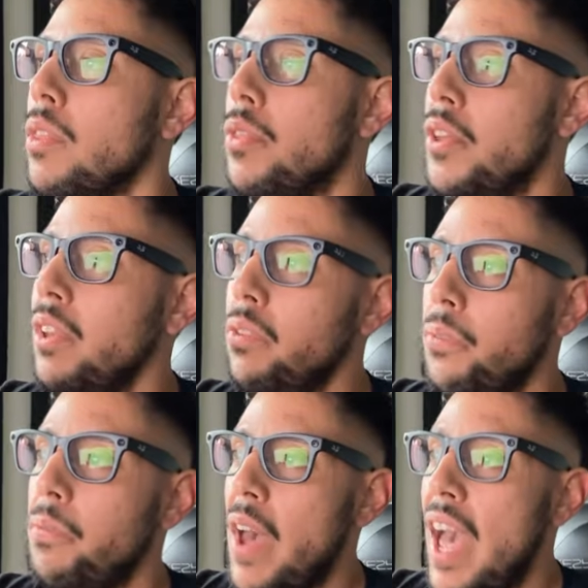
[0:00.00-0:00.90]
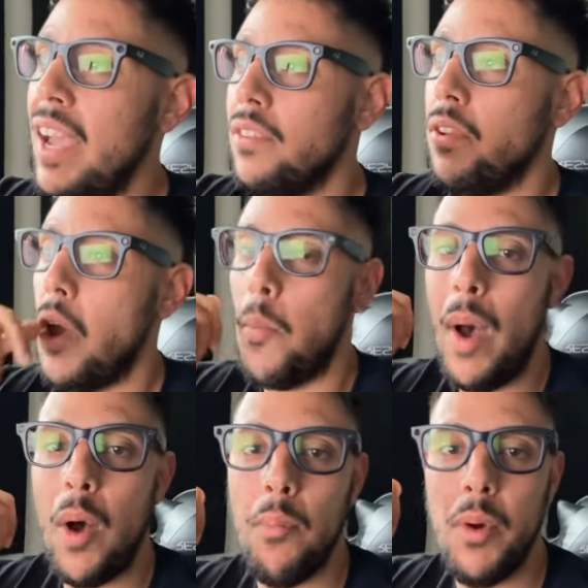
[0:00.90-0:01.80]
This fact
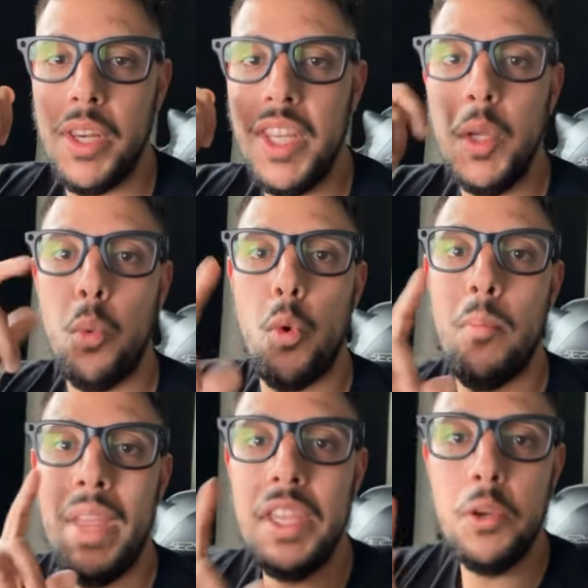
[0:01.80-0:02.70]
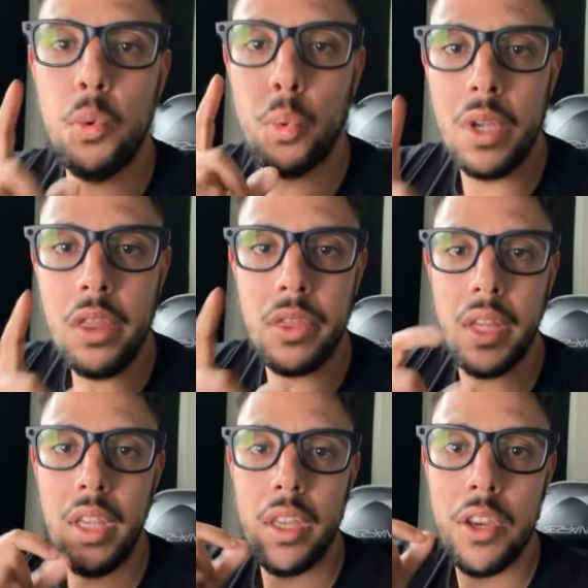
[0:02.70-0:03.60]
about money will make you
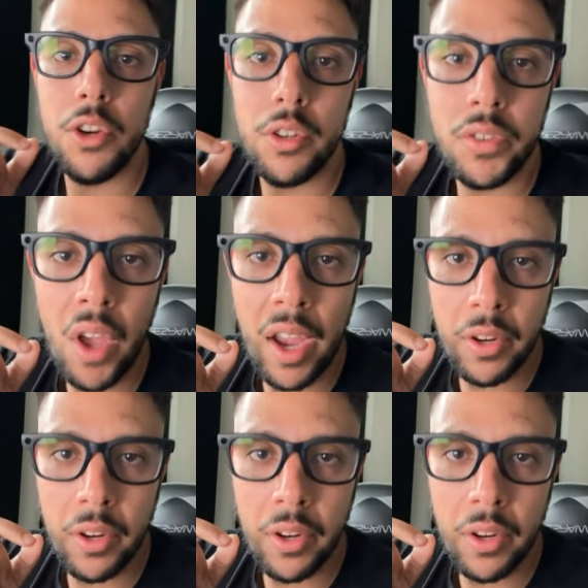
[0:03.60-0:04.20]
rethink your entire